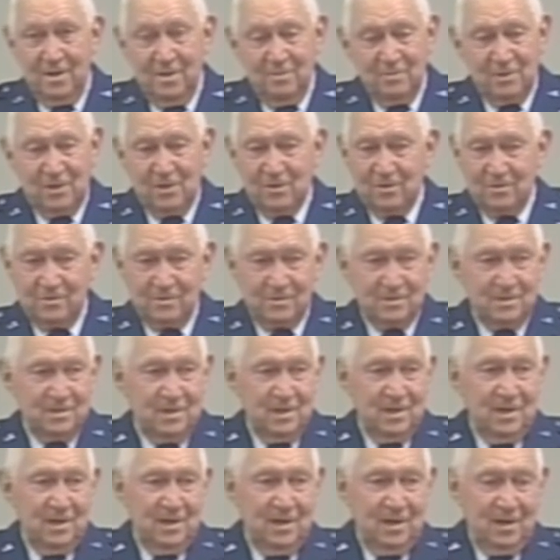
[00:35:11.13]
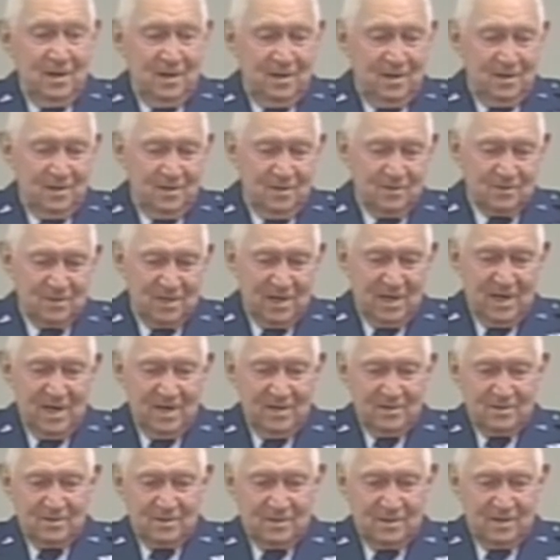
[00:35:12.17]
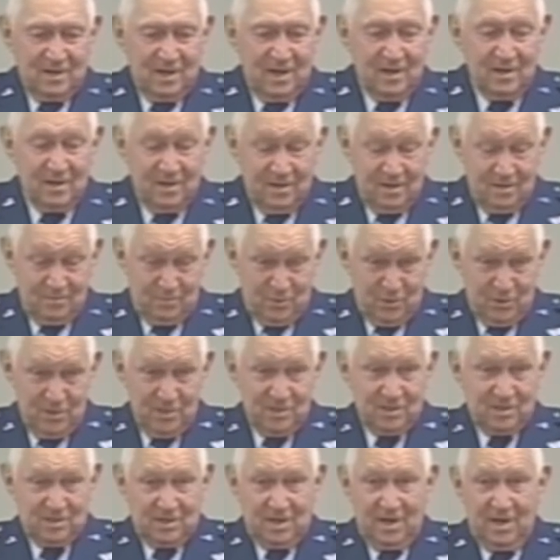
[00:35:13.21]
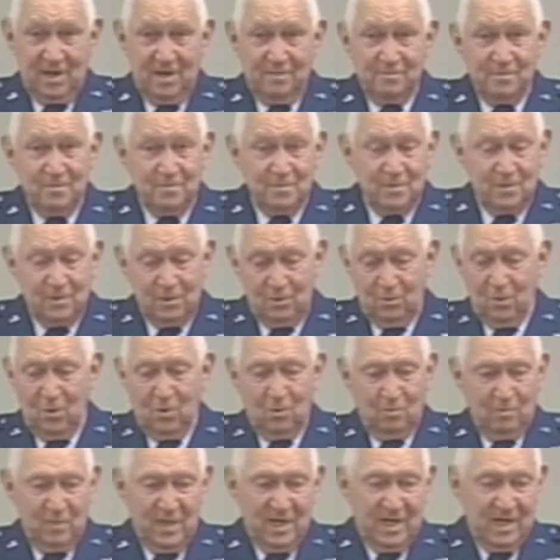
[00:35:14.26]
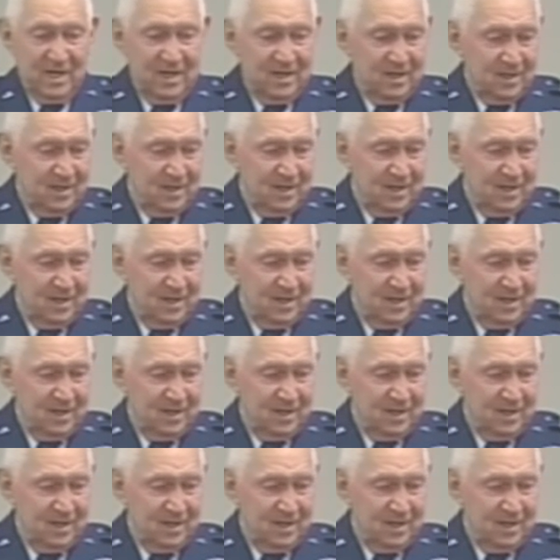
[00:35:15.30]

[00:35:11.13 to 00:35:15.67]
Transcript: because those guys at, in prison camp, you walk by